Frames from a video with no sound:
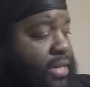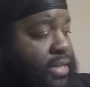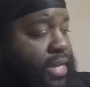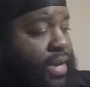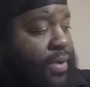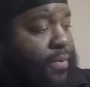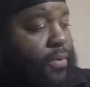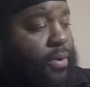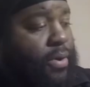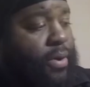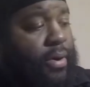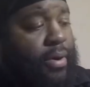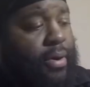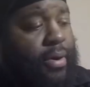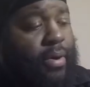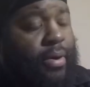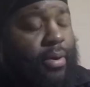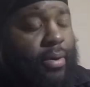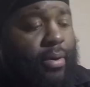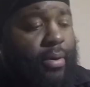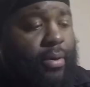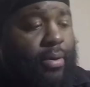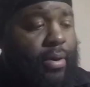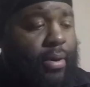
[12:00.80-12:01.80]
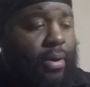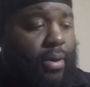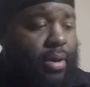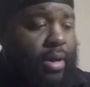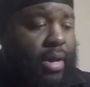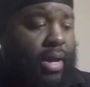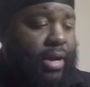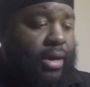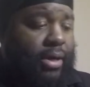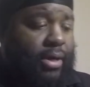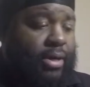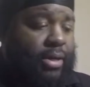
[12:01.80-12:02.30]
they were
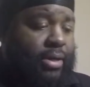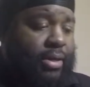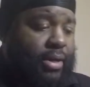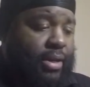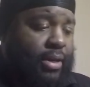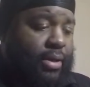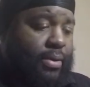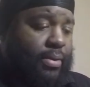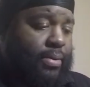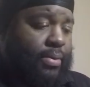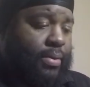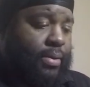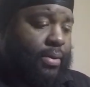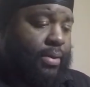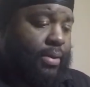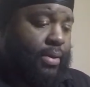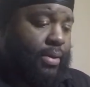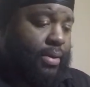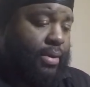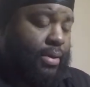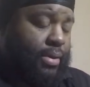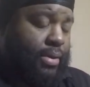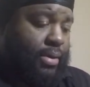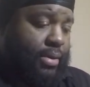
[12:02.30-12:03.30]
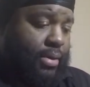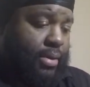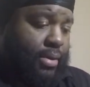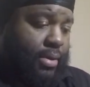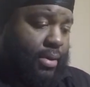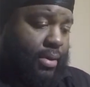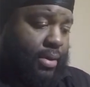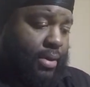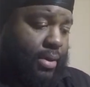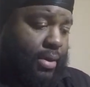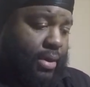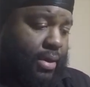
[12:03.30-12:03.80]
at a good deal
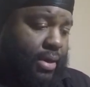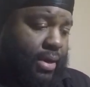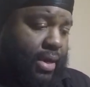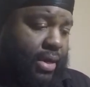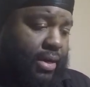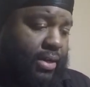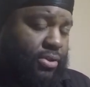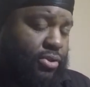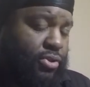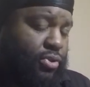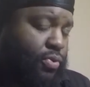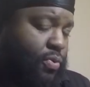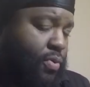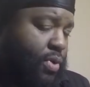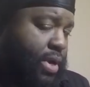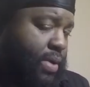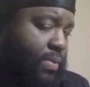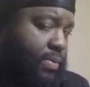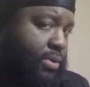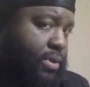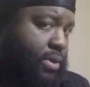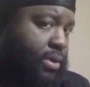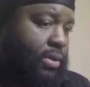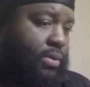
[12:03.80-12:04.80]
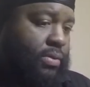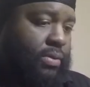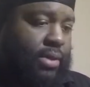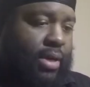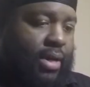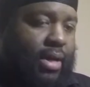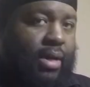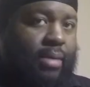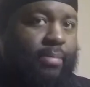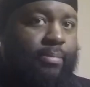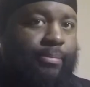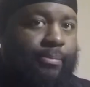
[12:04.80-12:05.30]
at a store that was closing
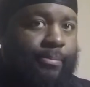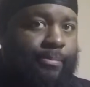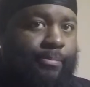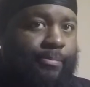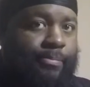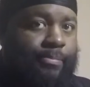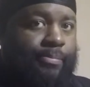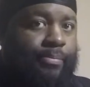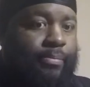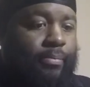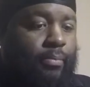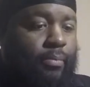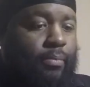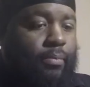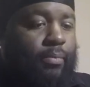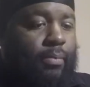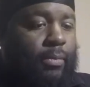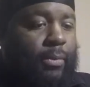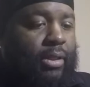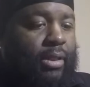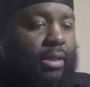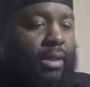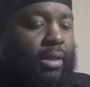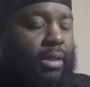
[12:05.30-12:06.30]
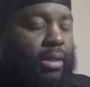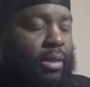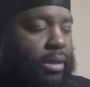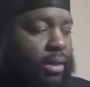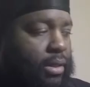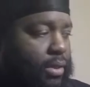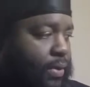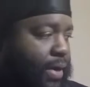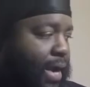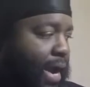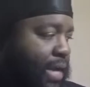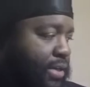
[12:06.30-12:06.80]
up.
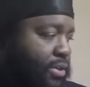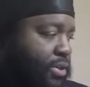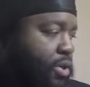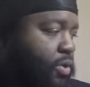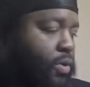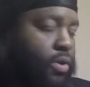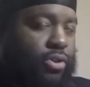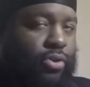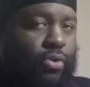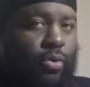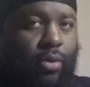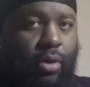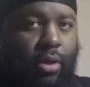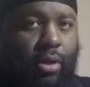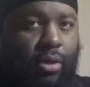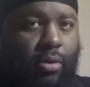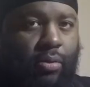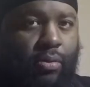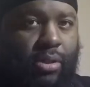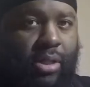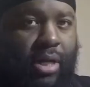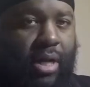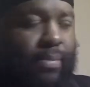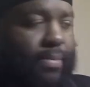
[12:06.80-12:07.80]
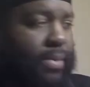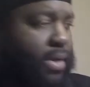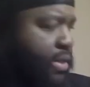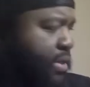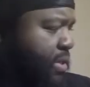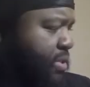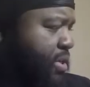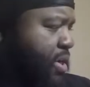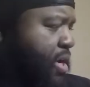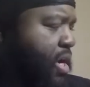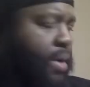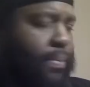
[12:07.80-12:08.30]
You guys know what store closed up.
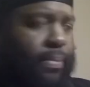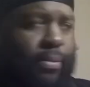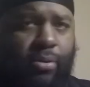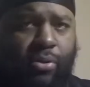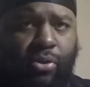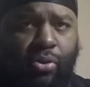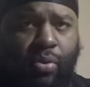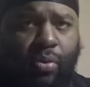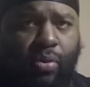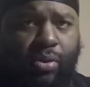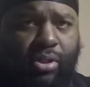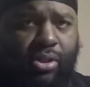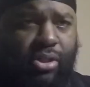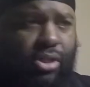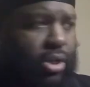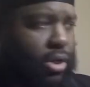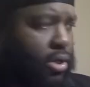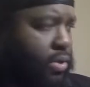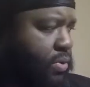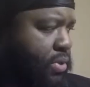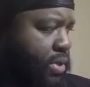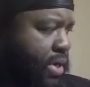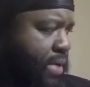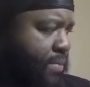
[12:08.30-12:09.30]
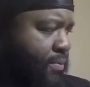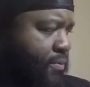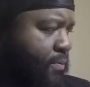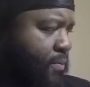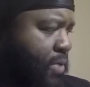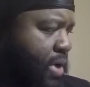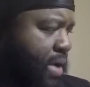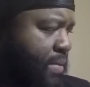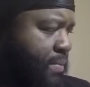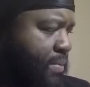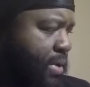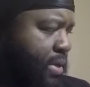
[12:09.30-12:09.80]
There's a couple of stores that's closing up from
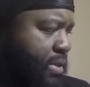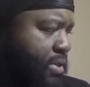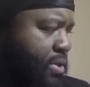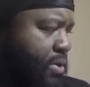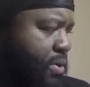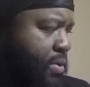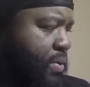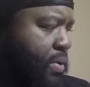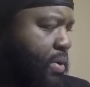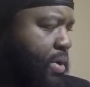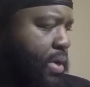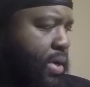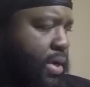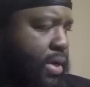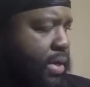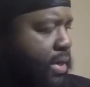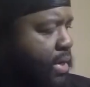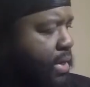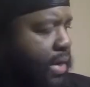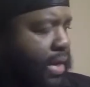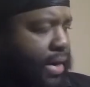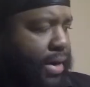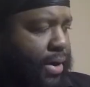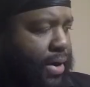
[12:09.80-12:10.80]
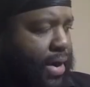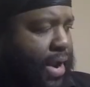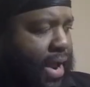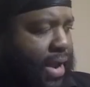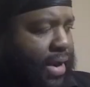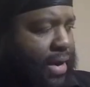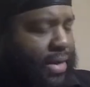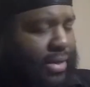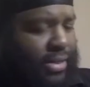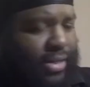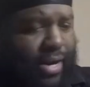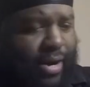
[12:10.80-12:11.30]
what I've been told, and they're not
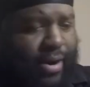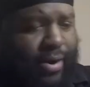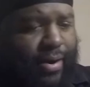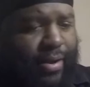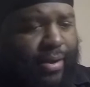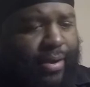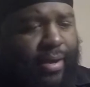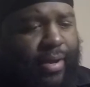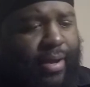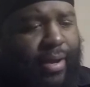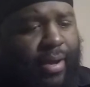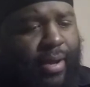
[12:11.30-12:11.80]
in this area.